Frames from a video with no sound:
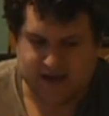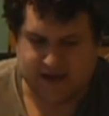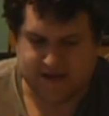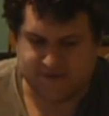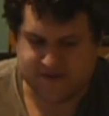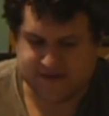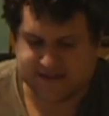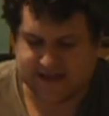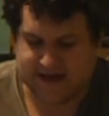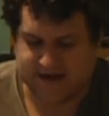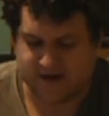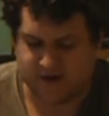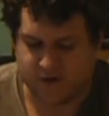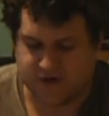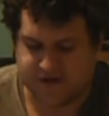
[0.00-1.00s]
In this
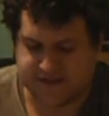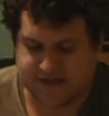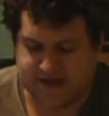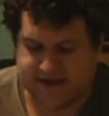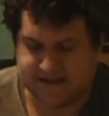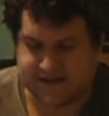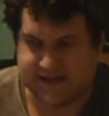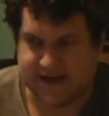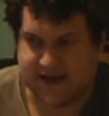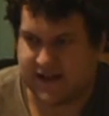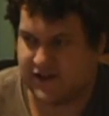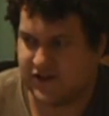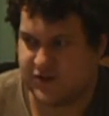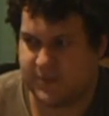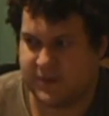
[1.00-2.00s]
category's case, the
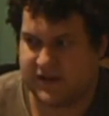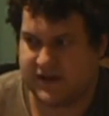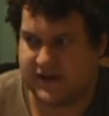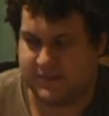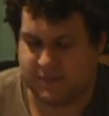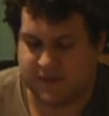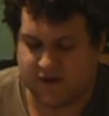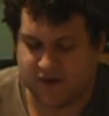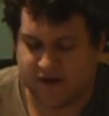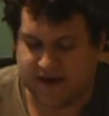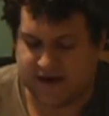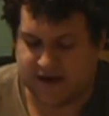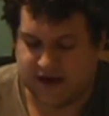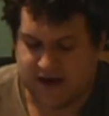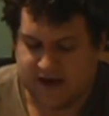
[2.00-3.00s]
eligibility
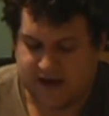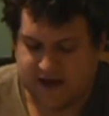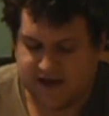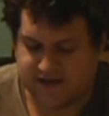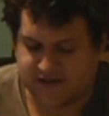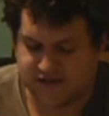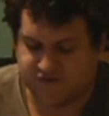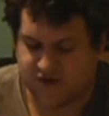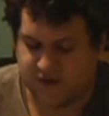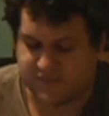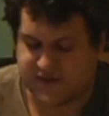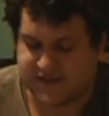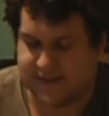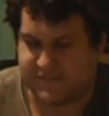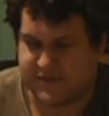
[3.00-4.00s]
period is
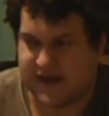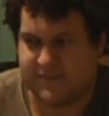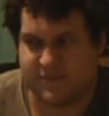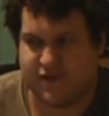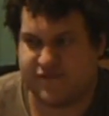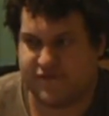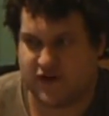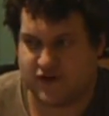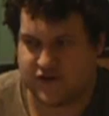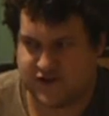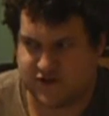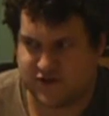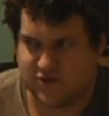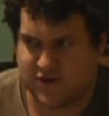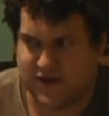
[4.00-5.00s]
from September
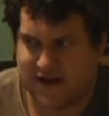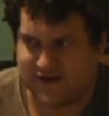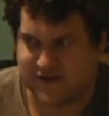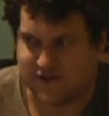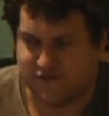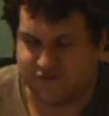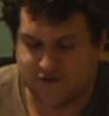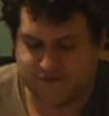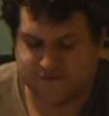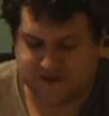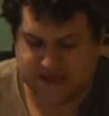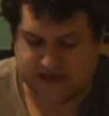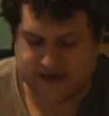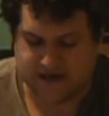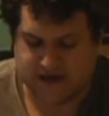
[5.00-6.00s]
1st,
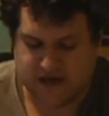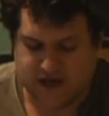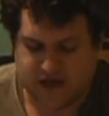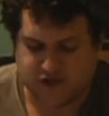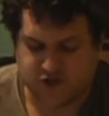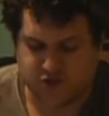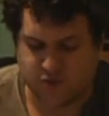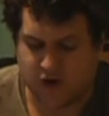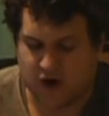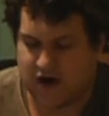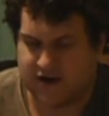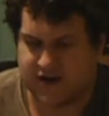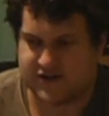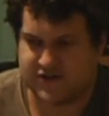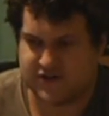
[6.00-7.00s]
2015 to
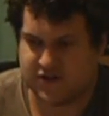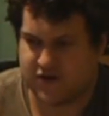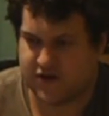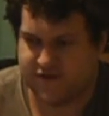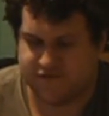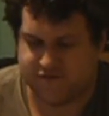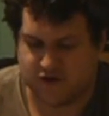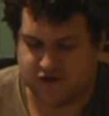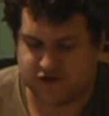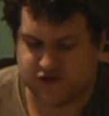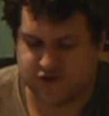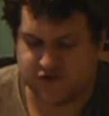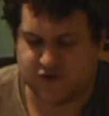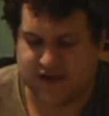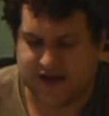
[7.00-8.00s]
August
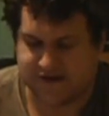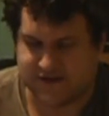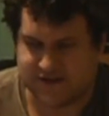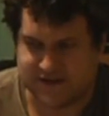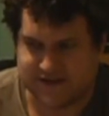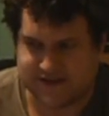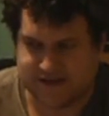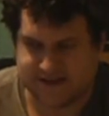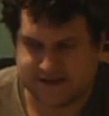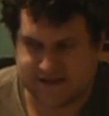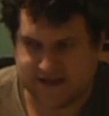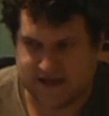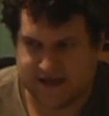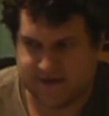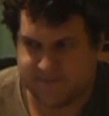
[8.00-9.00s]
31st,
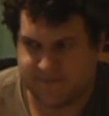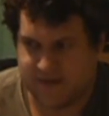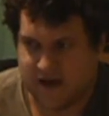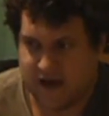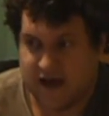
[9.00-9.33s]
2016.